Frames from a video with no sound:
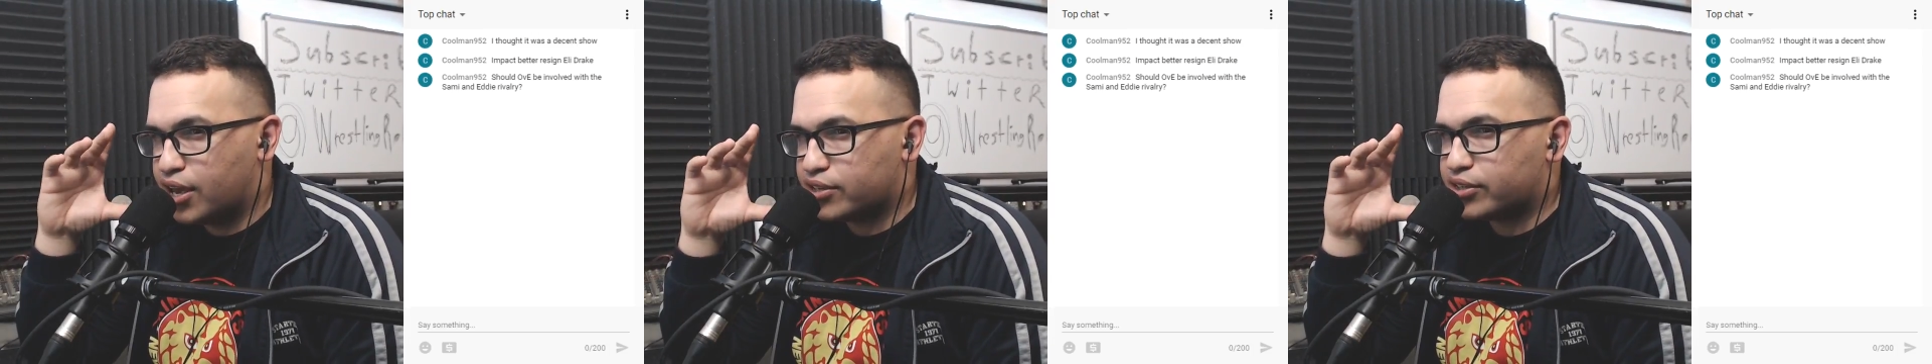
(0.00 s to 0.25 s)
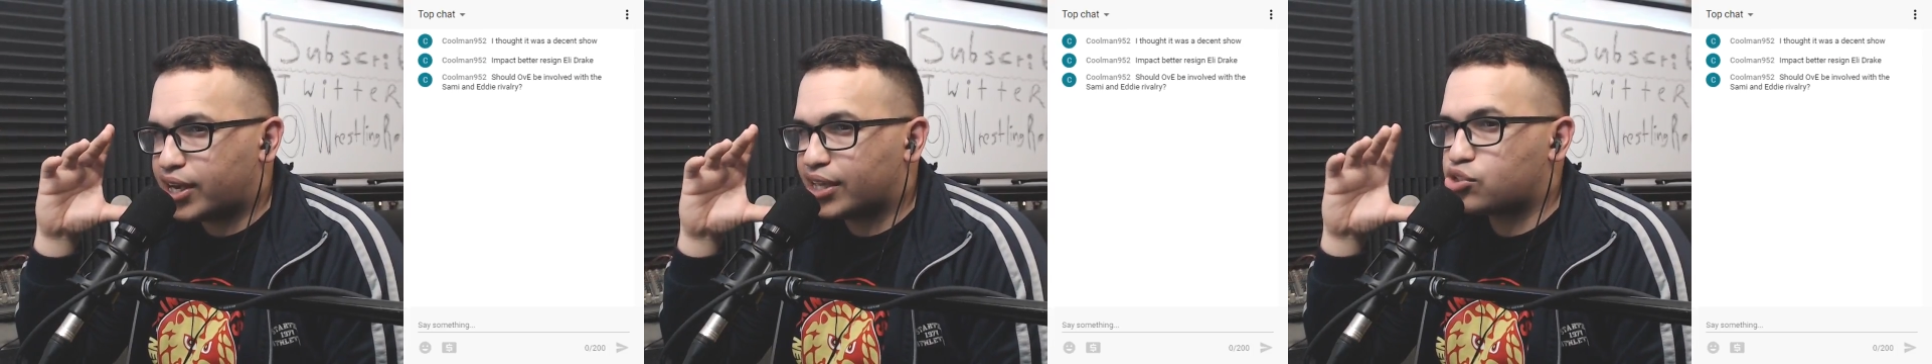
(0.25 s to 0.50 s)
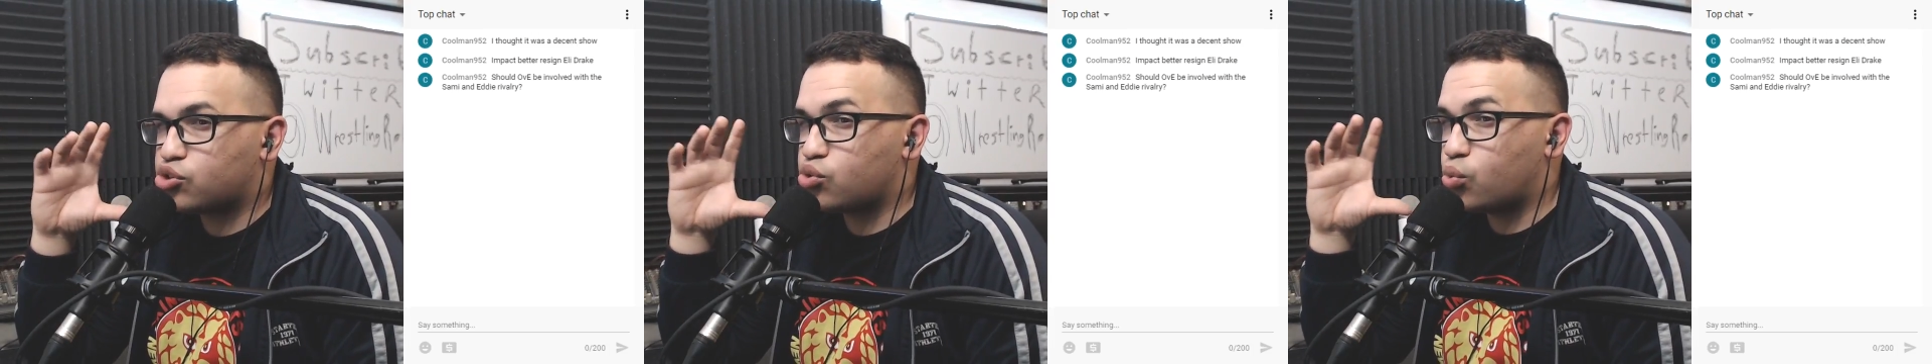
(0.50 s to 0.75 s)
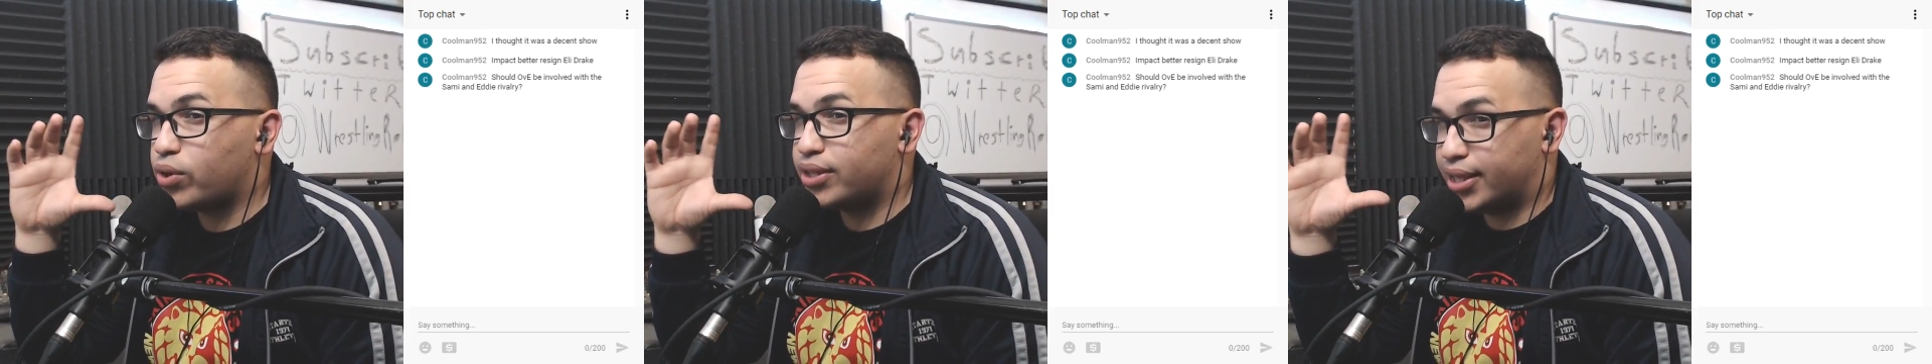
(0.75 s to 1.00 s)
you got to do
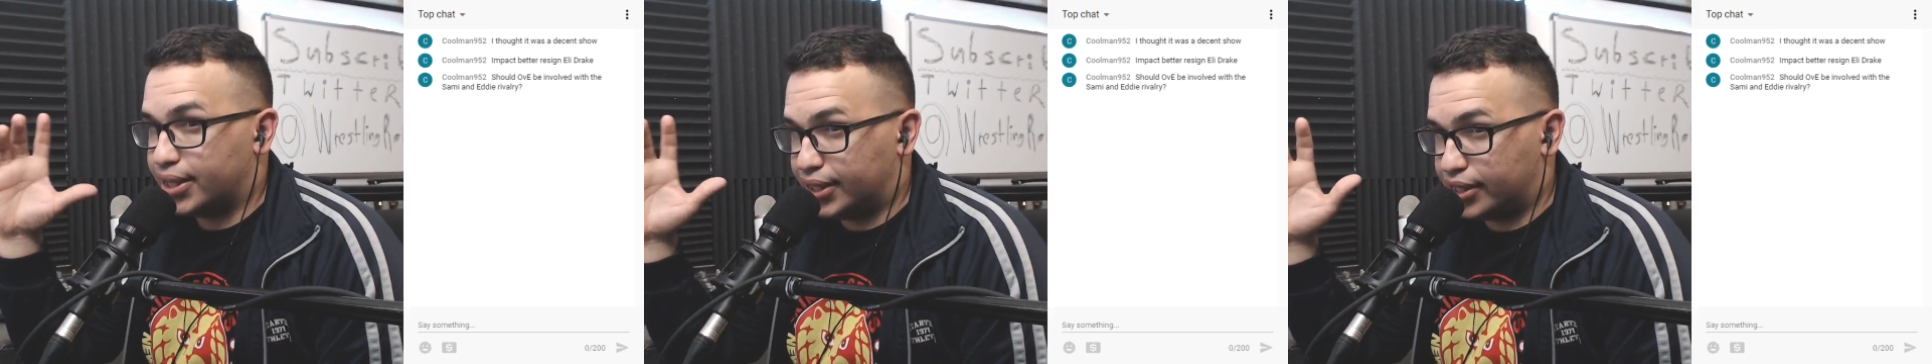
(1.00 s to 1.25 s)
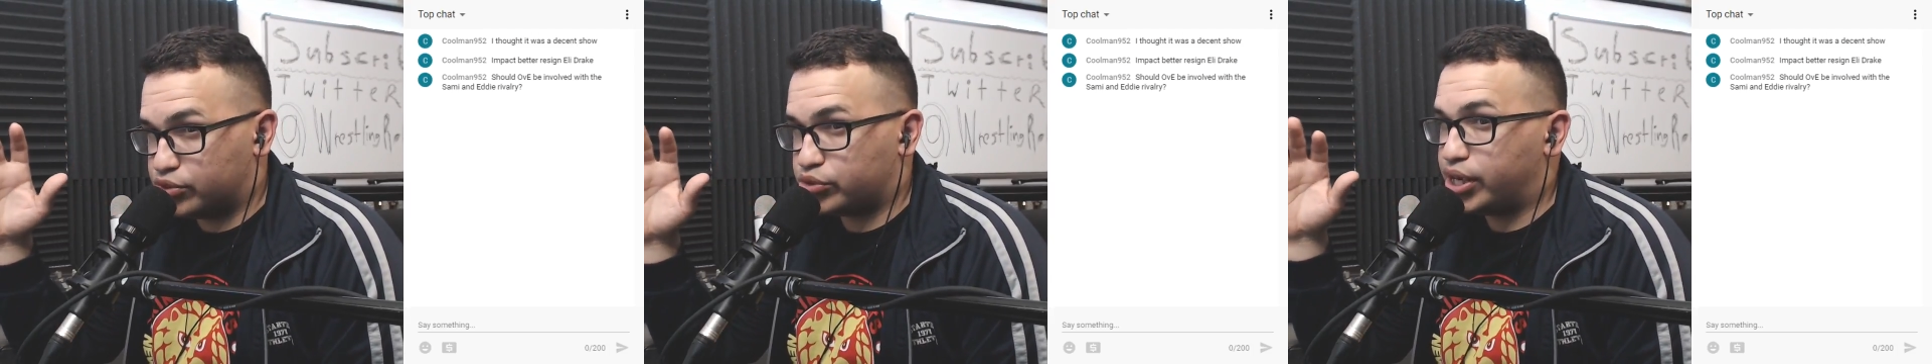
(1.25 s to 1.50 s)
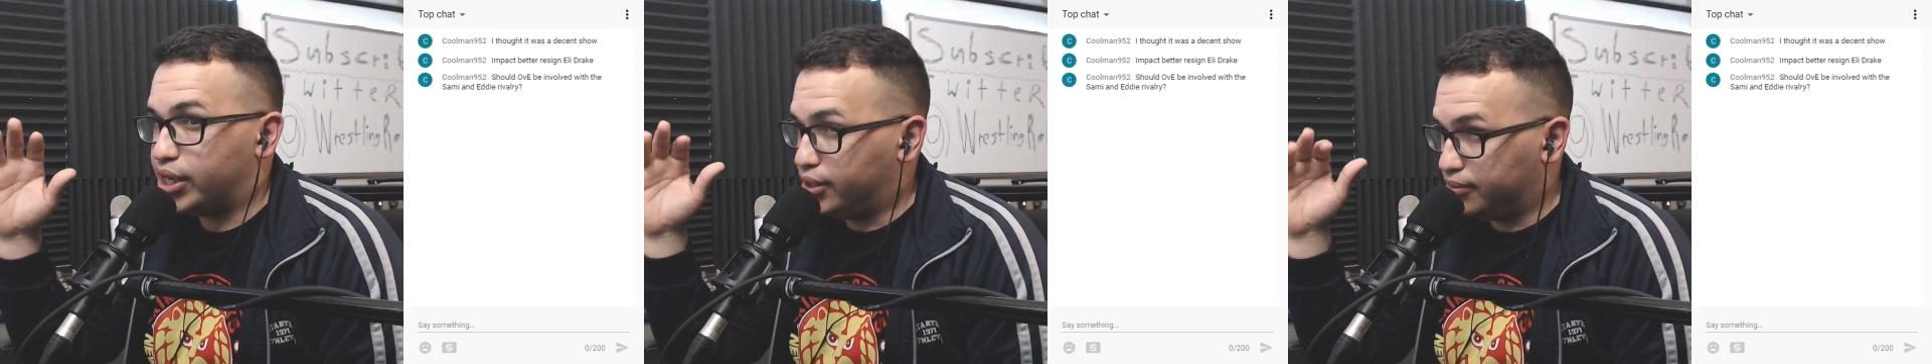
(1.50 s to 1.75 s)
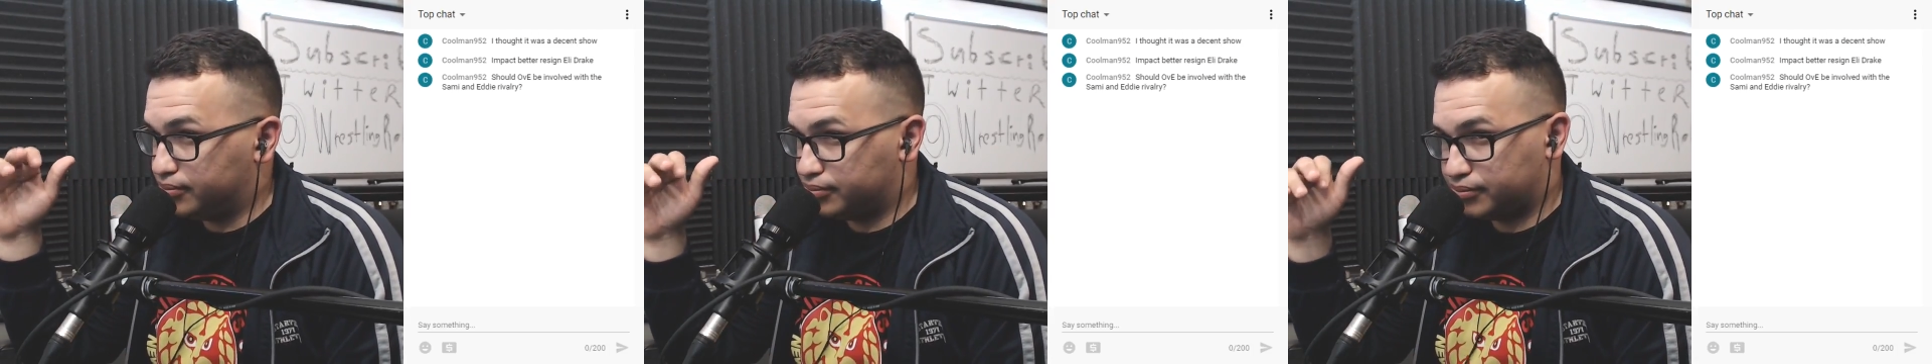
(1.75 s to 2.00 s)
with Eli Drake.
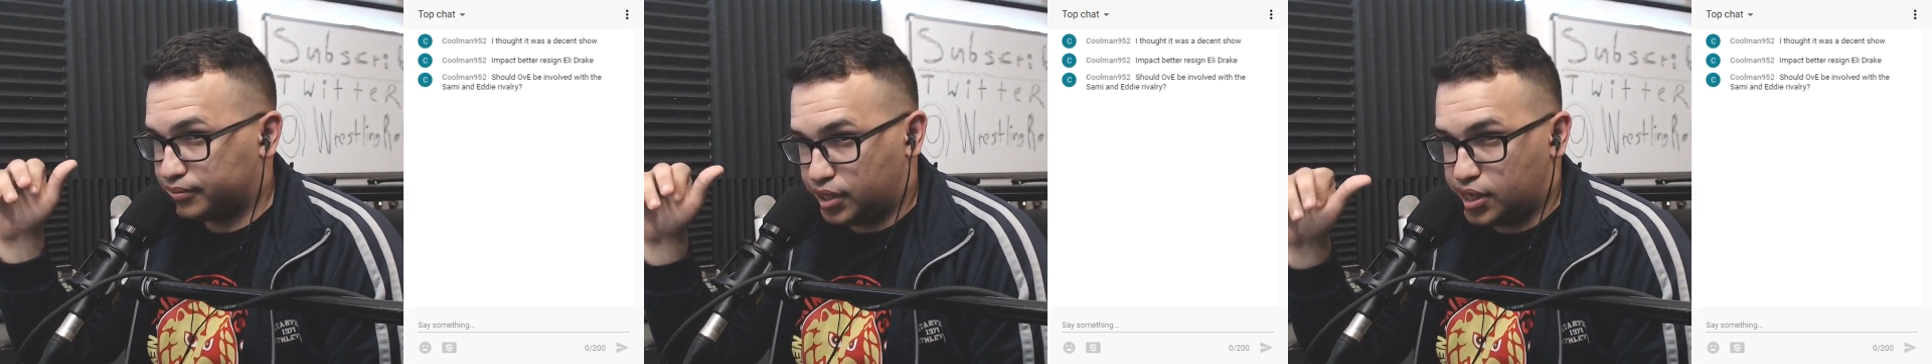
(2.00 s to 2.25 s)
He